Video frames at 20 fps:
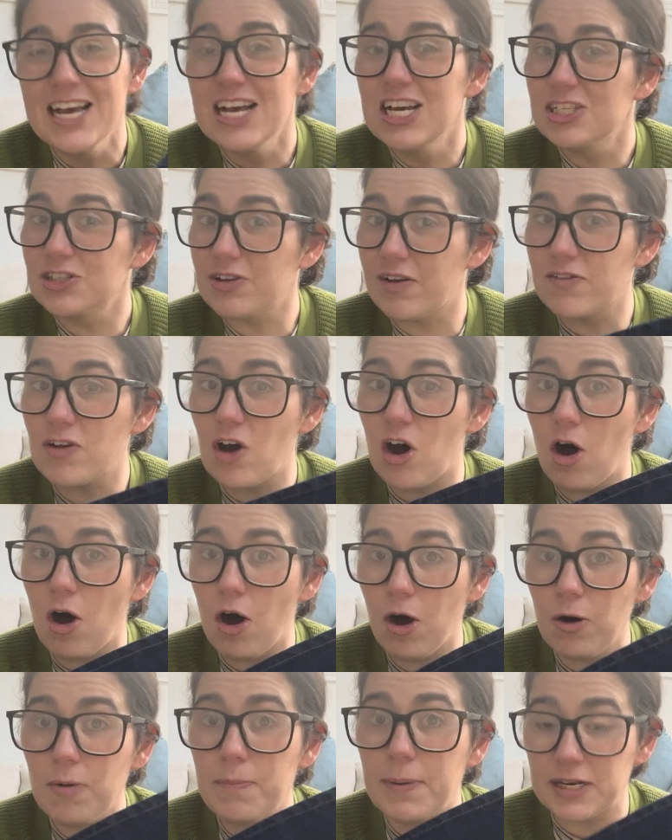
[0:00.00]
So I've got a
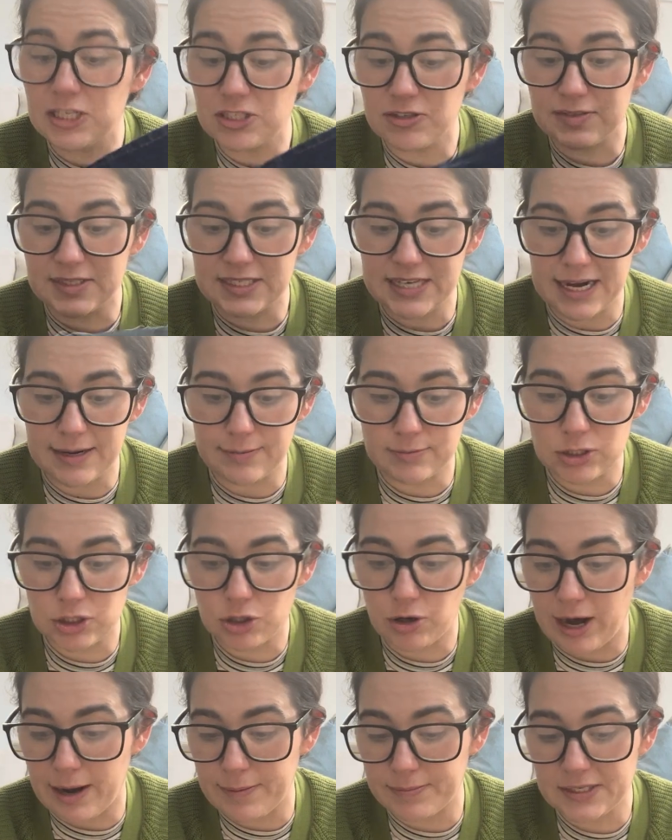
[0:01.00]
whole bunch of denim
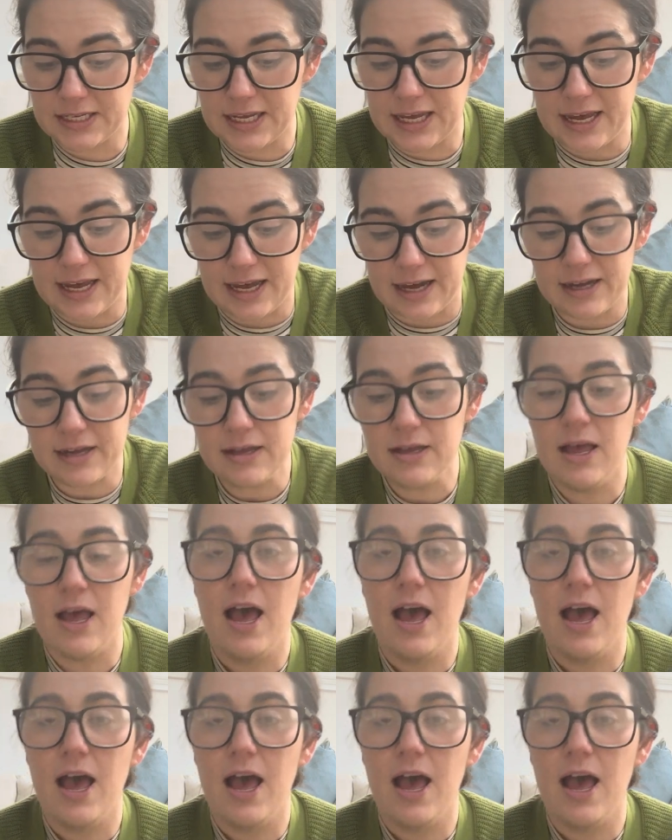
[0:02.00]
scraps here,